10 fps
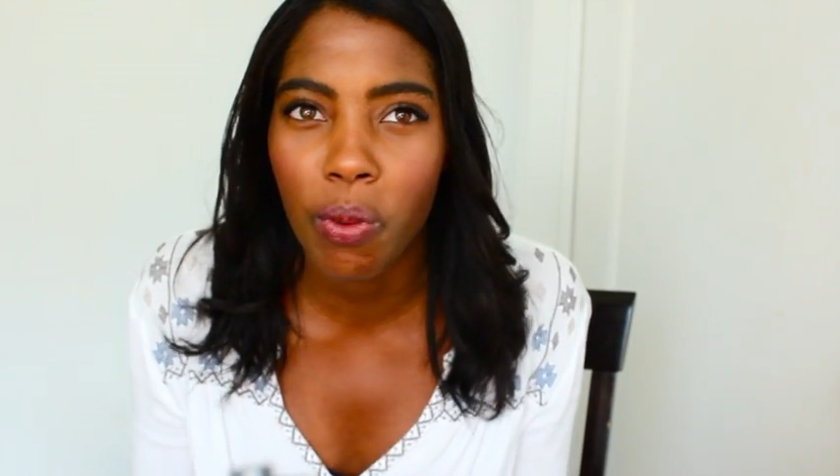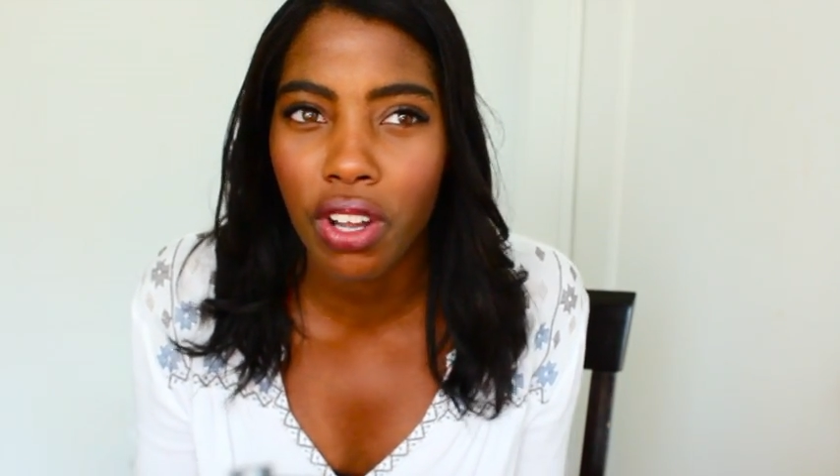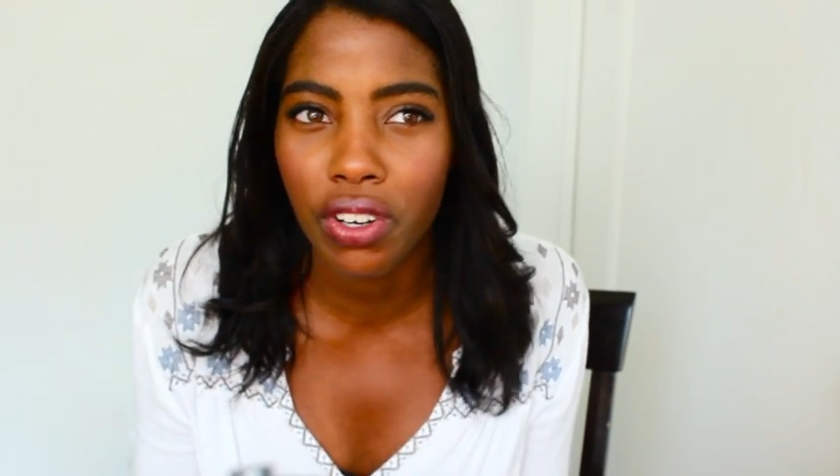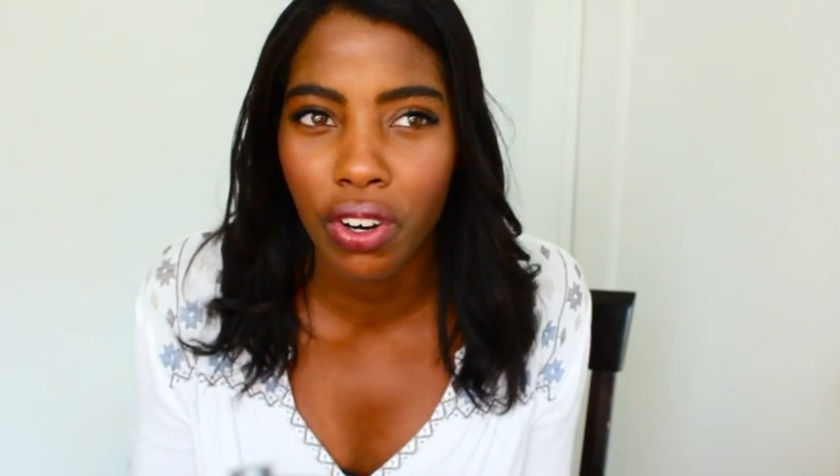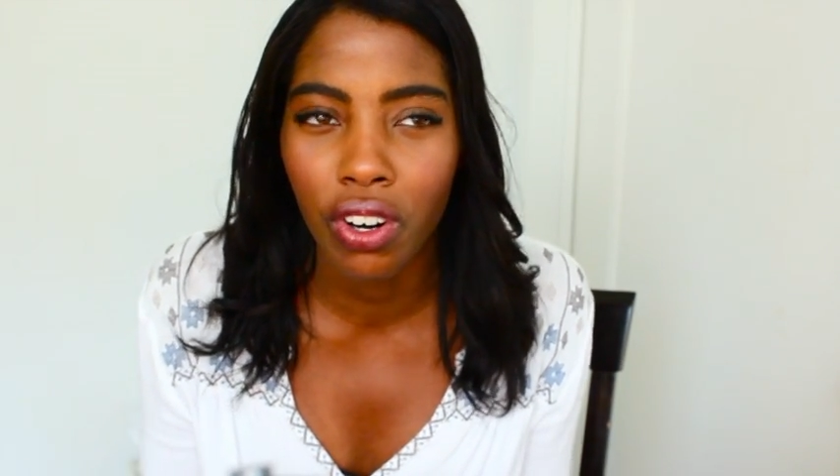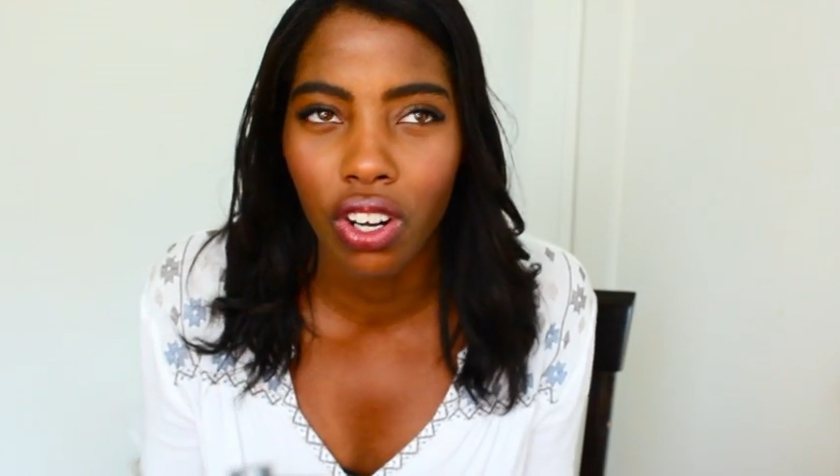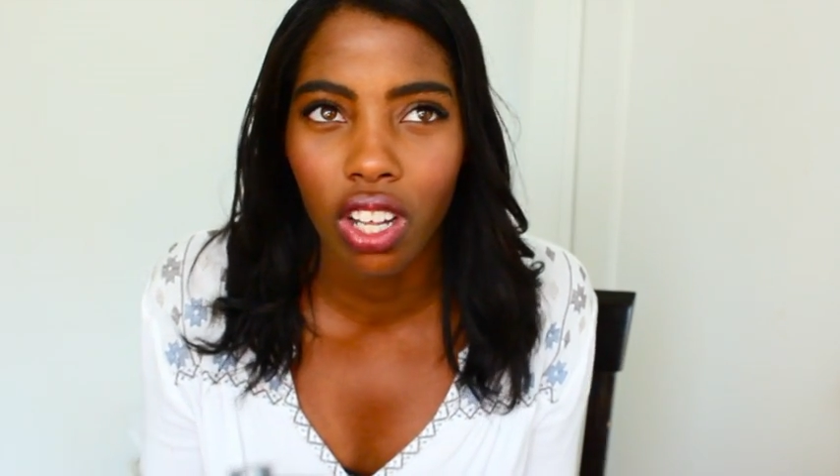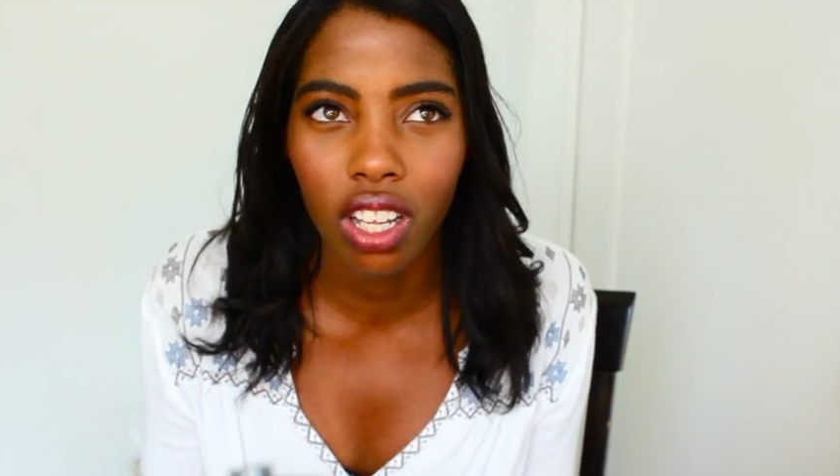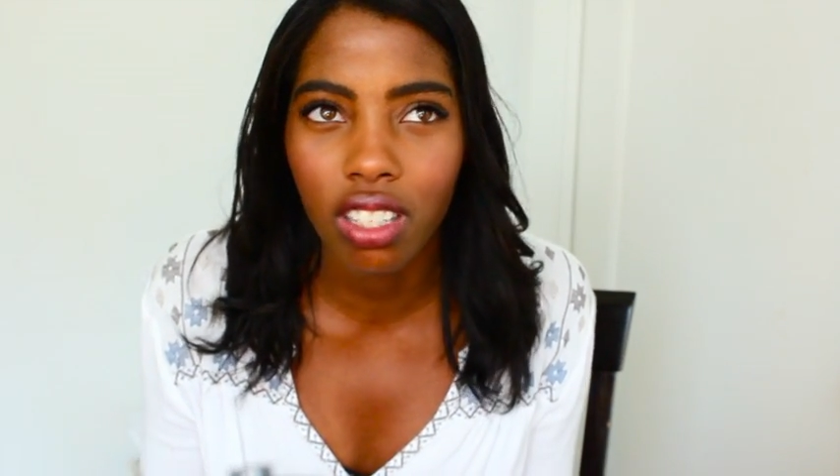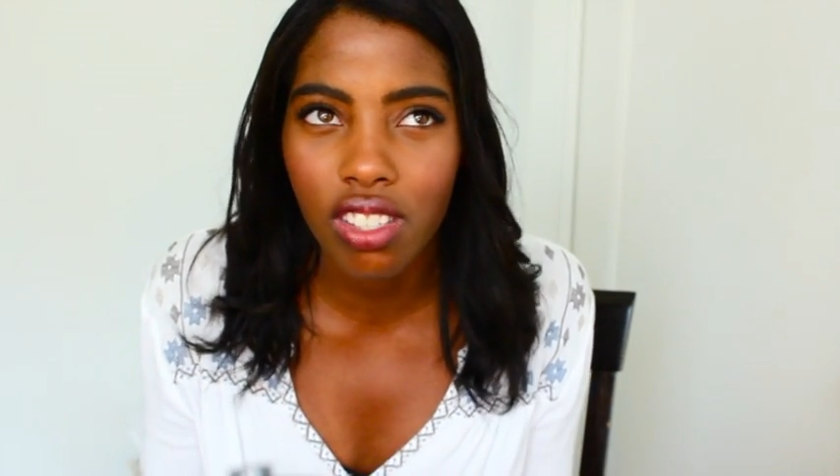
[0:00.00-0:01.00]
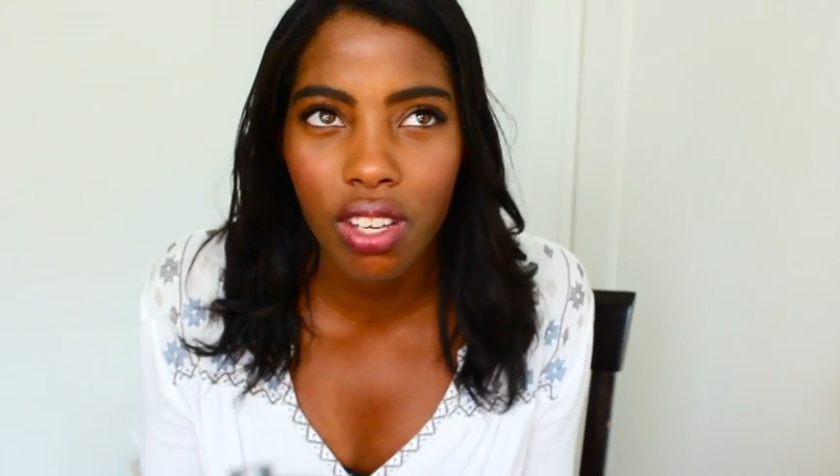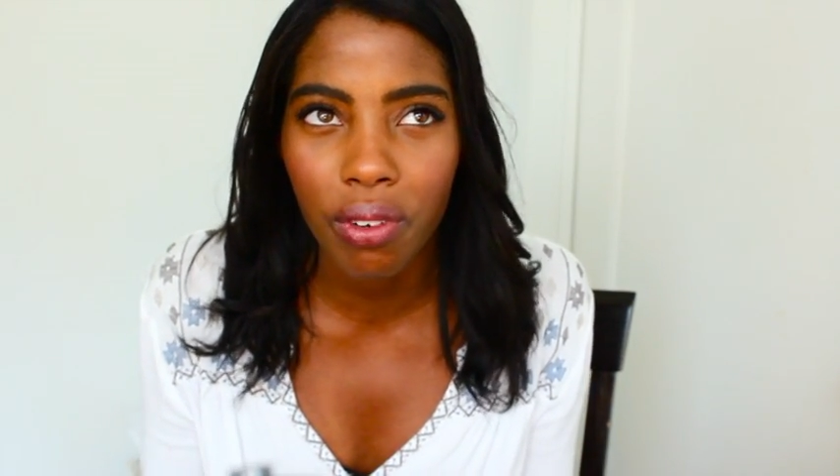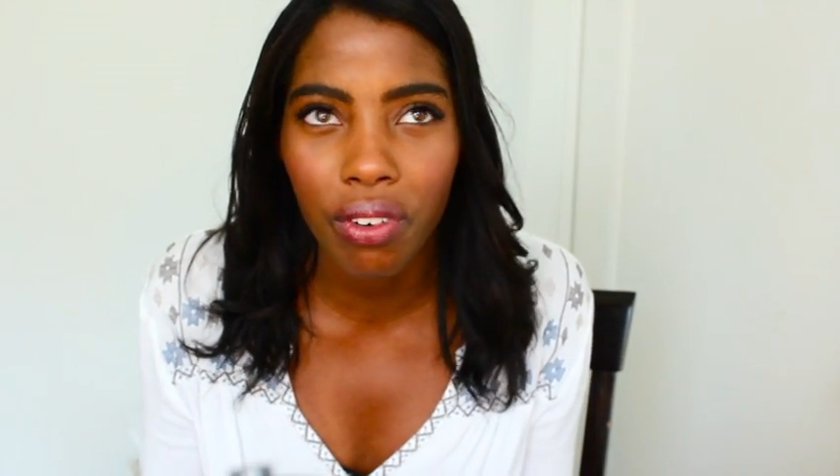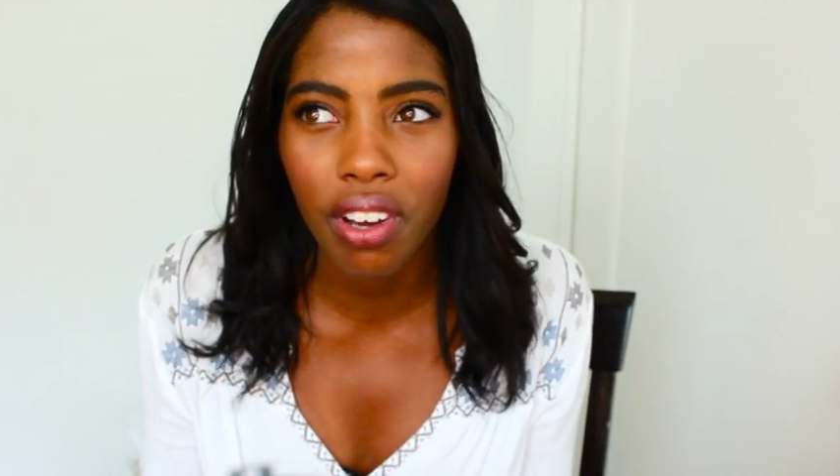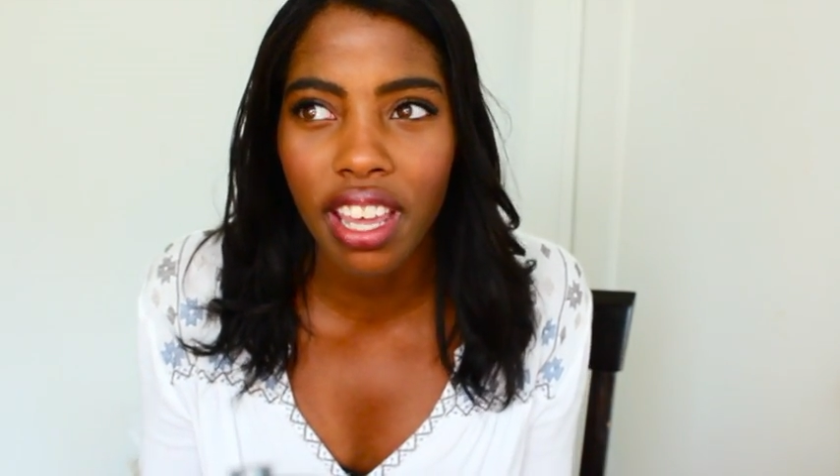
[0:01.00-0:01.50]
one girl. It's so
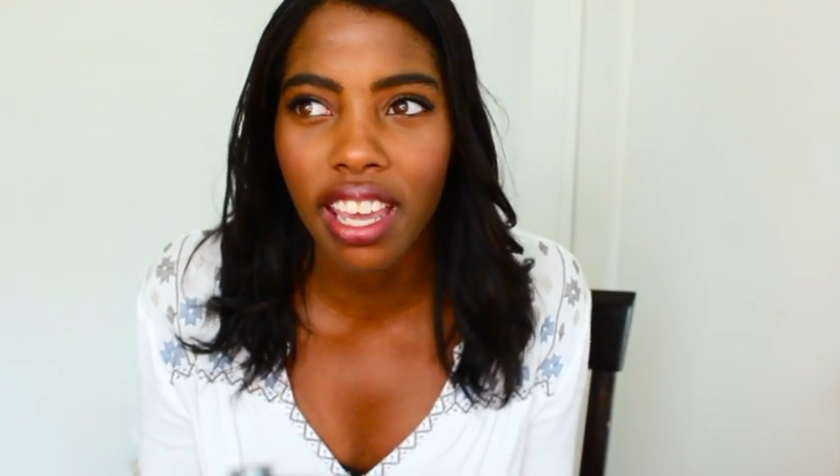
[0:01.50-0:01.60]
annoying.